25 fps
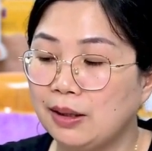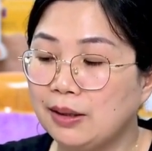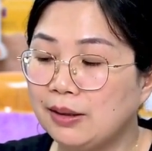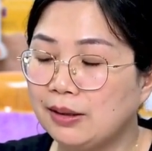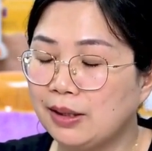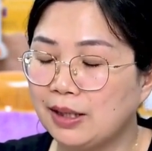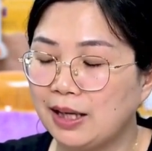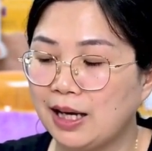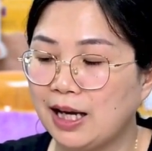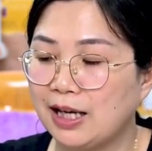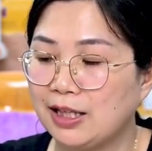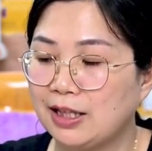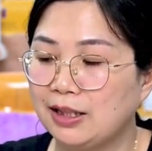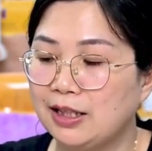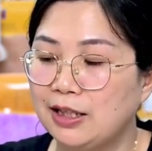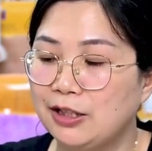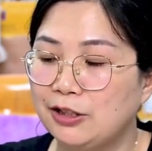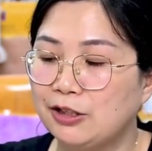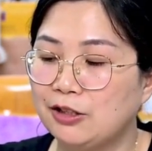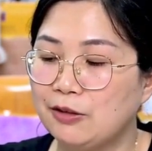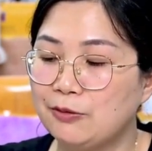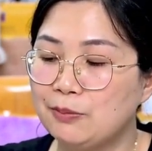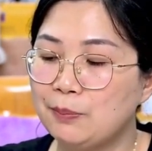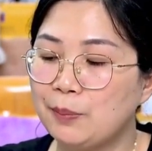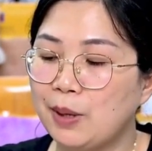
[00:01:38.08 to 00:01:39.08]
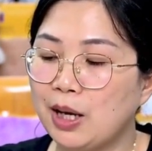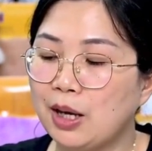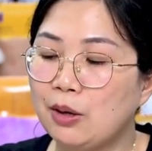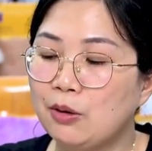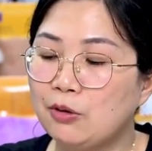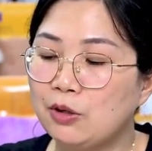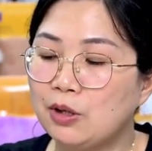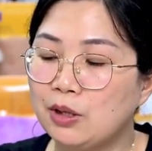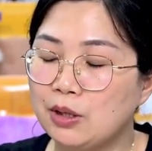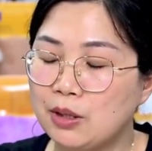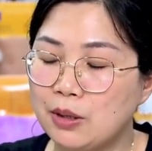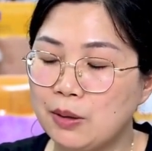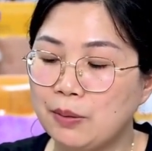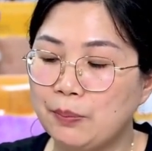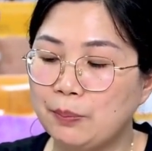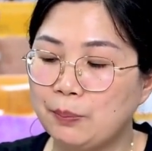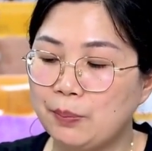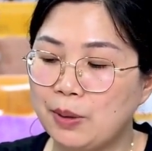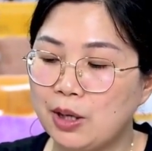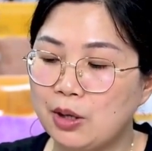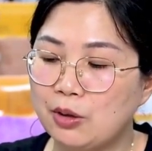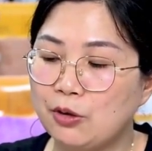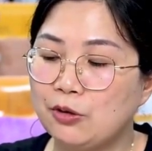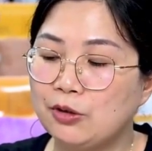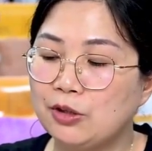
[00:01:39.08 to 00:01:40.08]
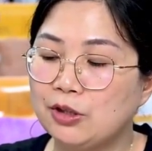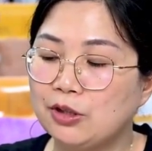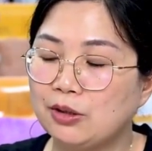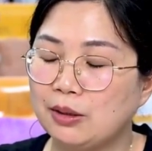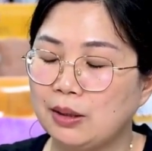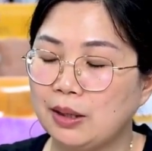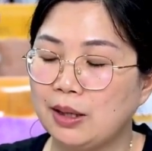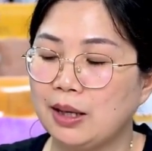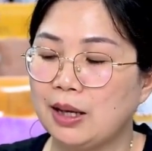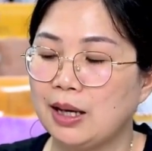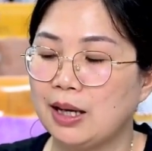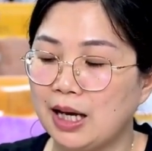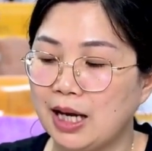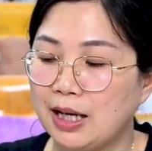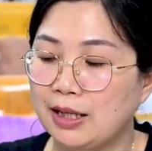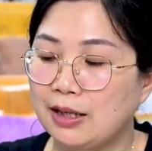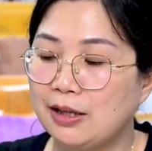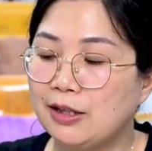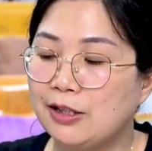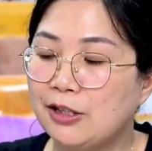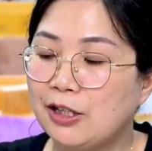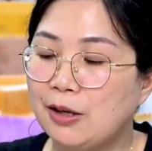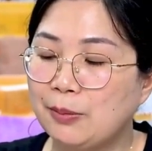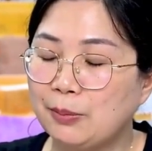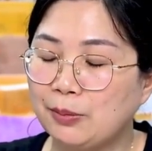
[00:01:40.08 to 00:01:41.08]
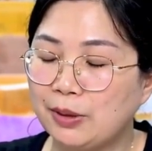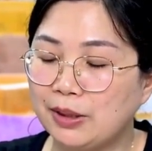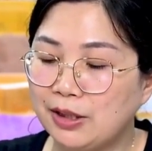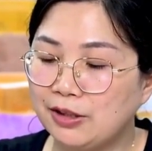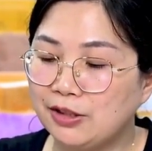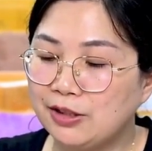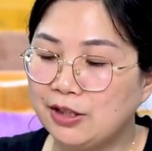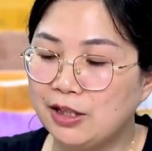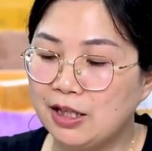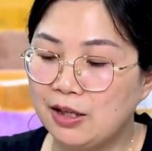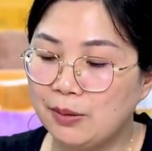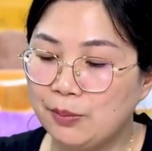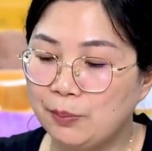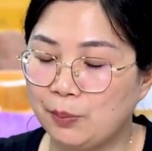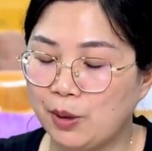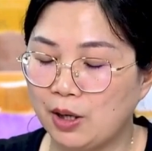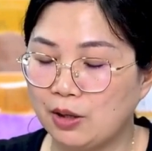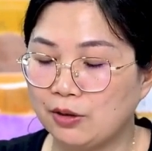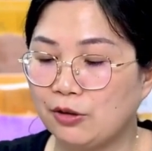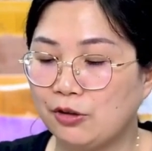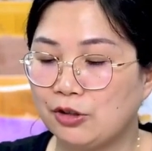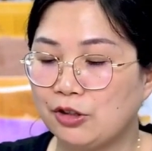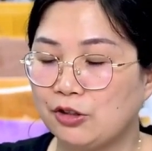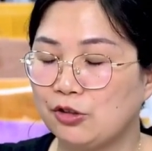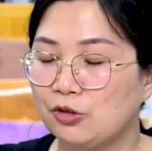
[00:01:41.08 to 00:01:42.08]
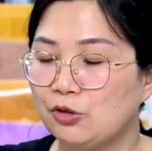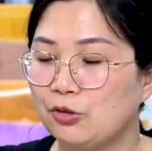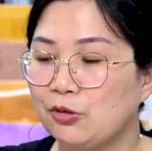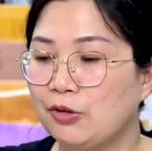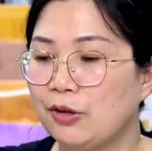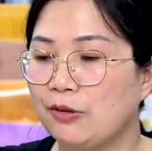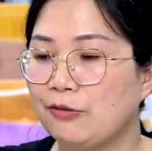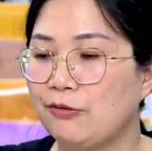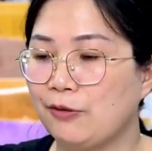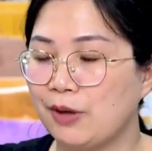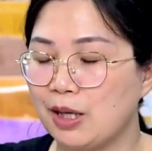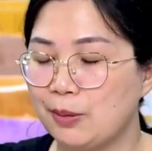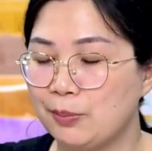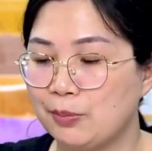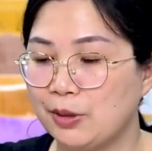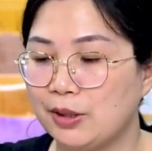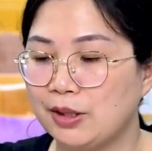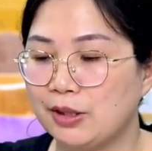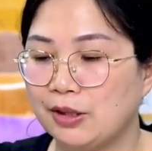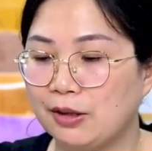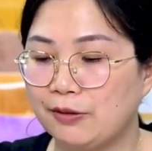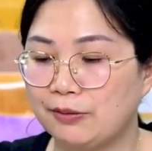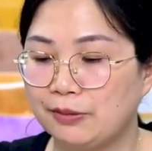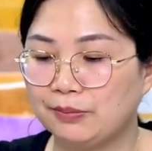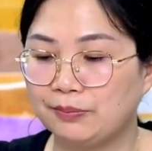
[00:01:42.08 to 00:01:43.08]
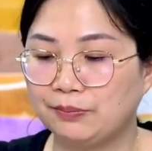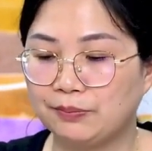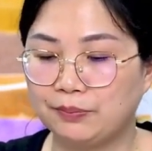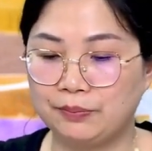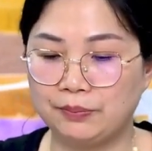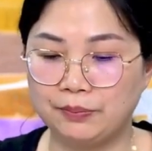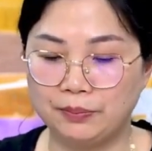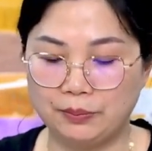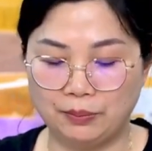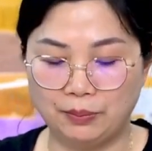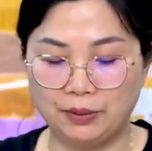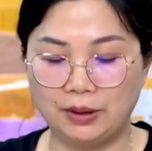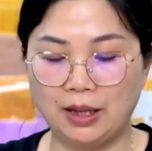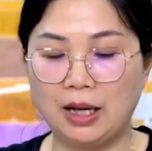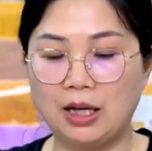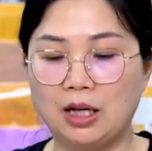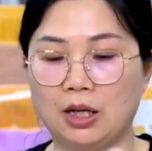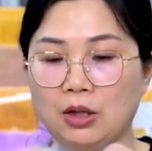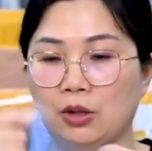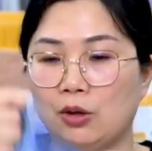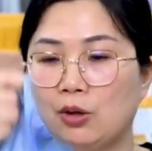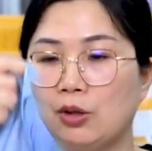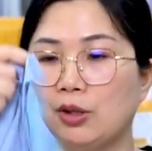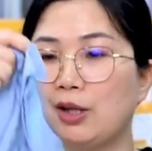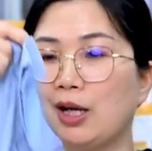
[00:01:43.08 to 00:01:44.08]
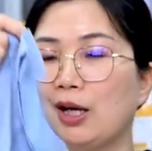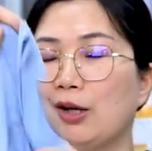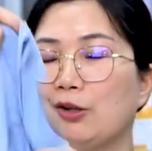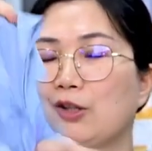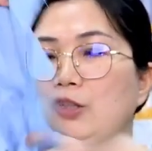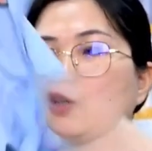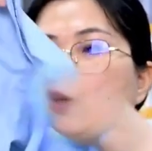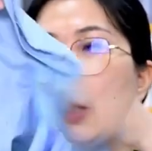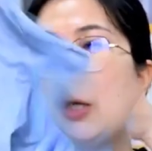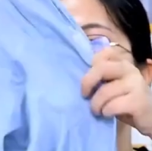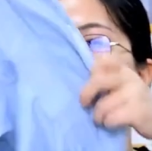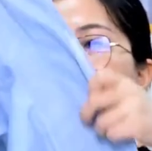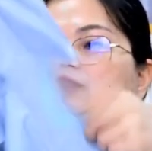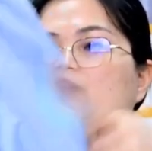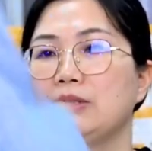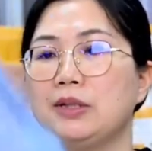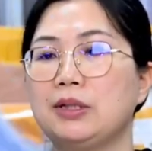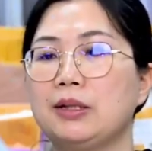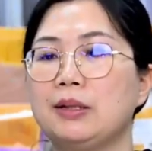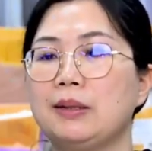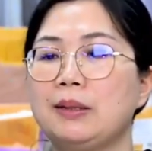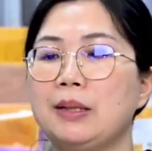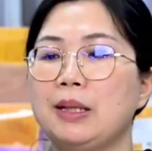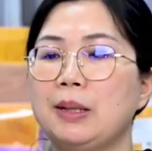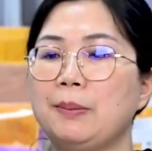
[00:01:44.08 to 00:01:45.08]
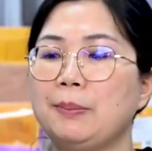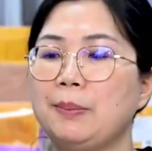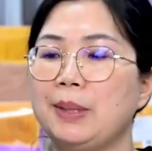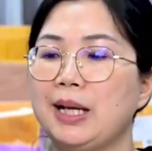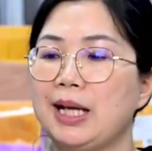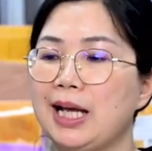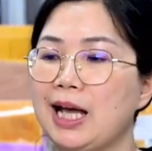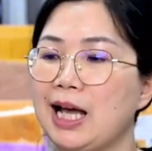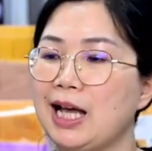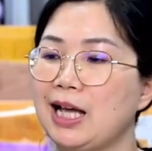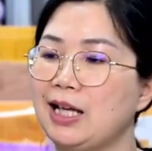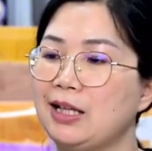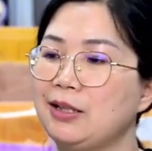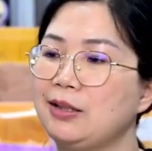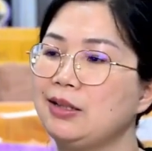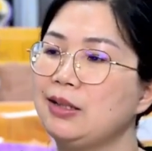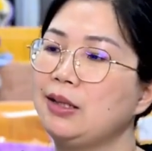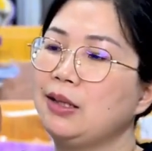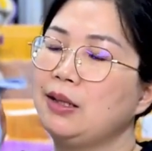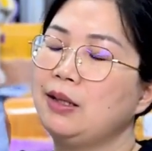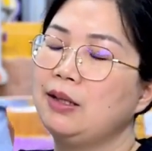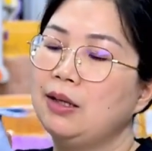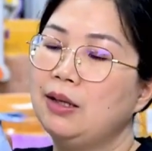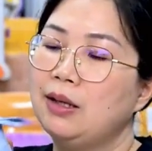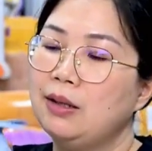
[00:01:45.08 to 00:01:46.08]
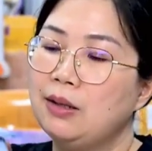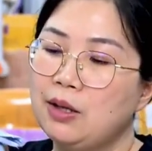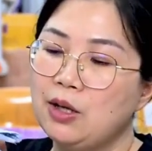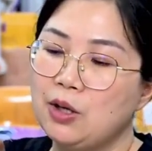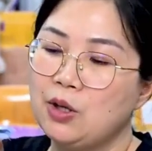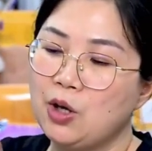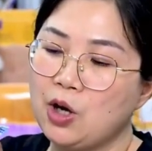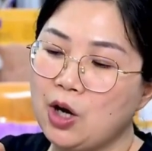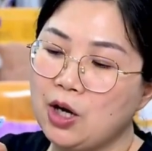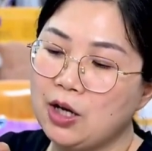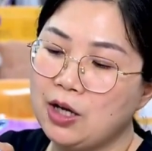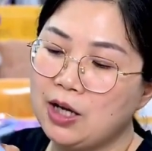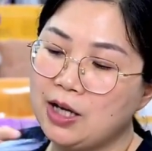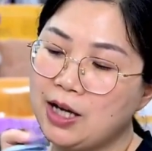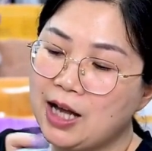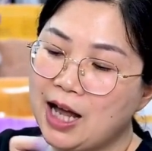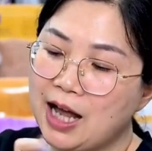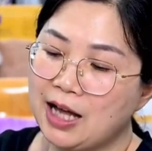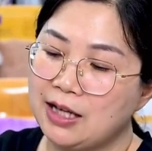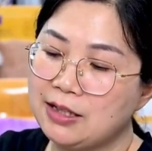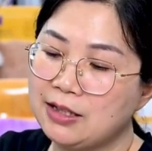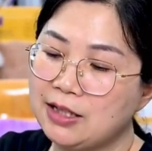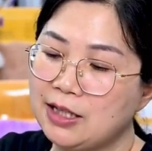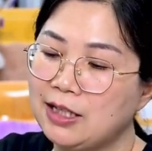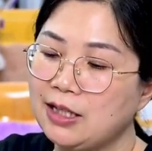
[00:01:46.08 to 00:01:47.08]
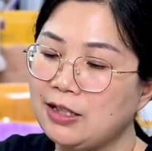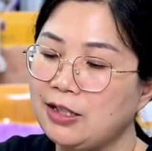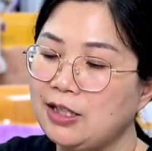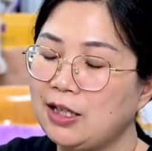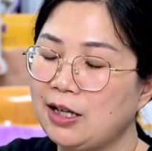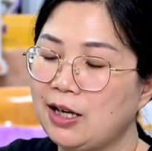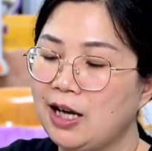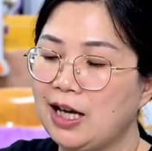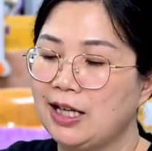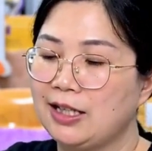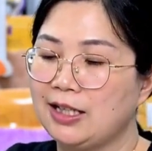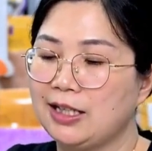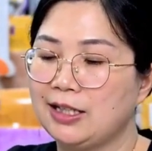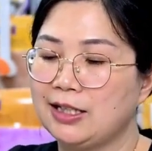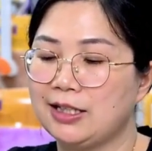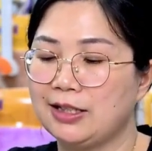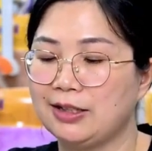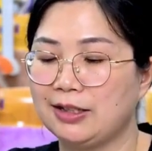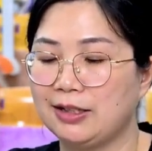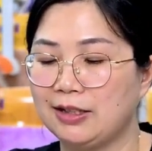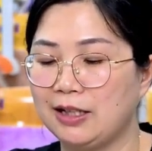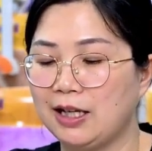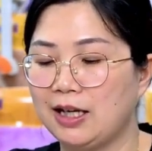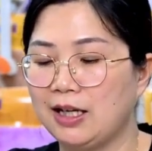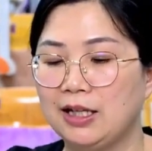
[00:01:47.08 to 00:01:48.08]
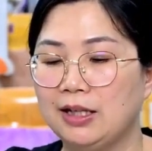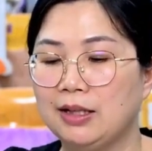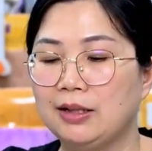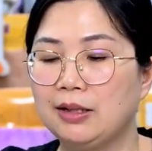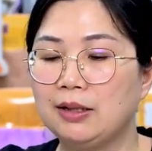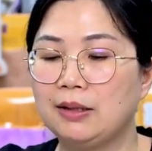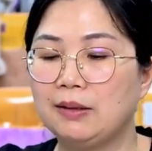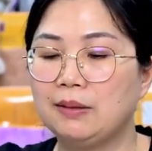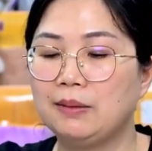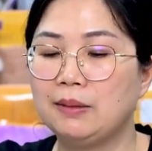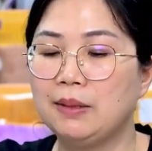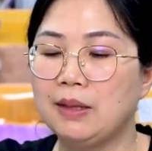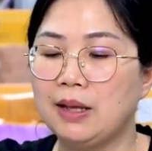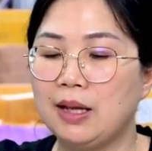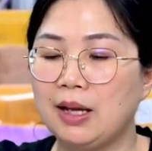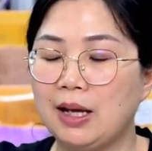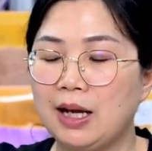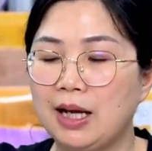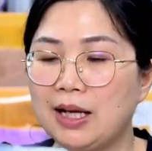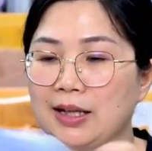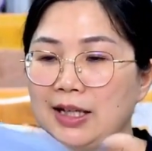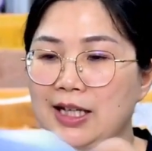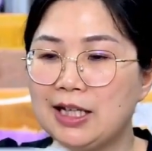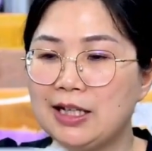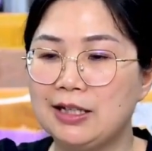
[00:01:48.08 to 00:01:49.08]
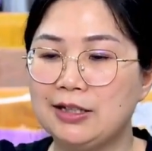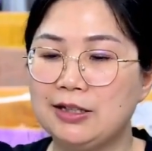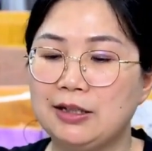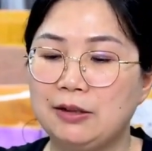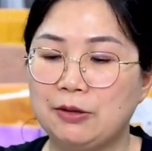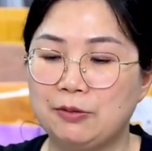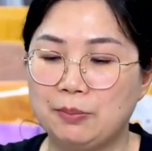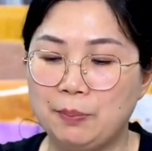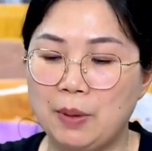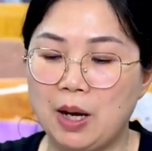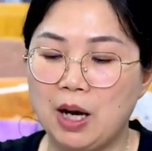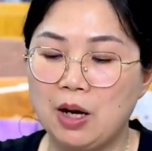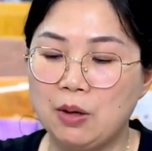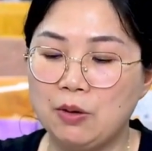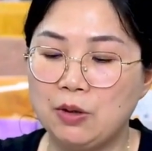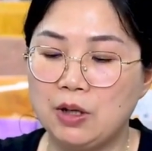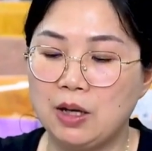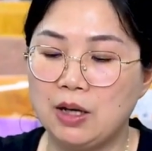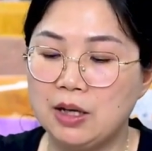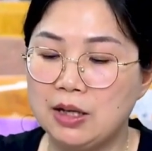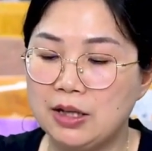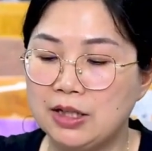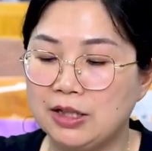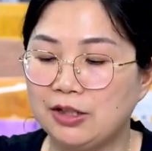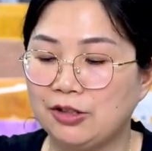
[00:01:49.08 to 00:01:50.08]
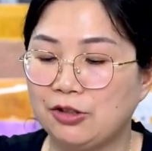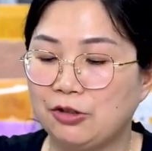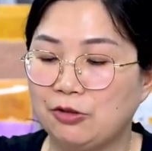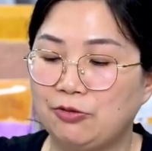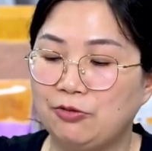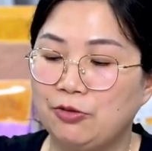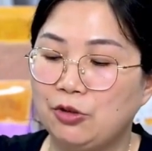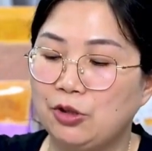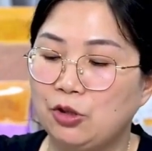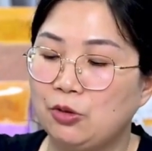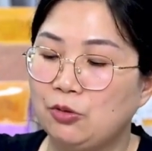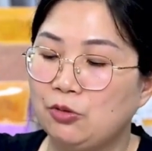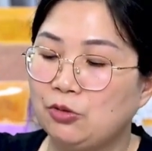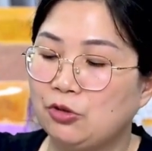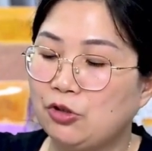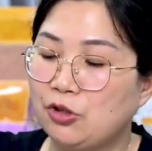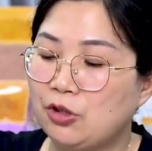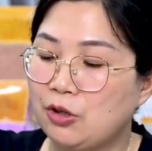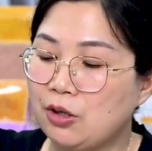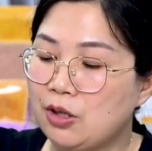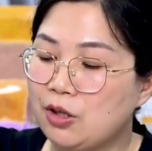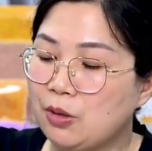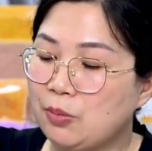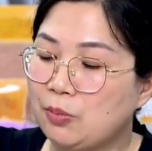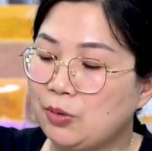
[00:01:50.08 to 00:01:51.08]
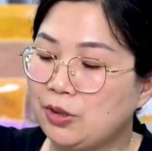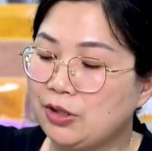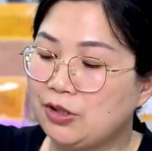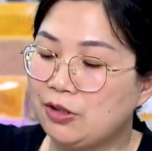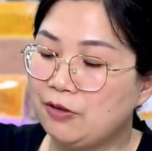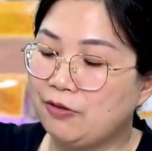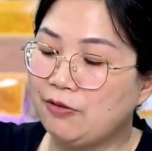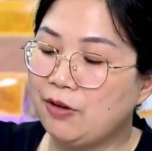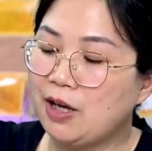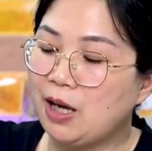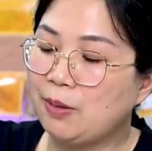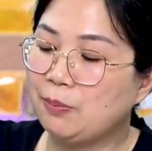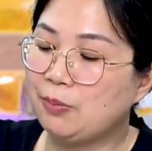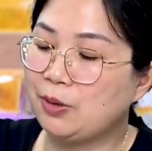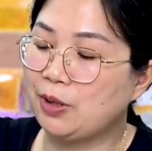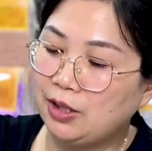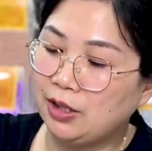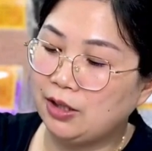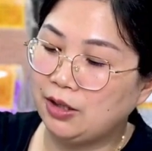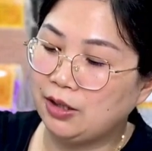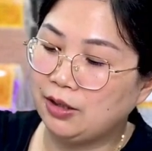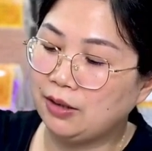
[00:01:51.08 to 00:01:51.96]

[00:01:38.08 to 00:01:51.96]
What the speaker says: the adhesive powder melts and seamlessly bonds to the fabric. Take a look at the shirt in my hand. The collar has interlining inside. Adhesive powder is fused with the fabric,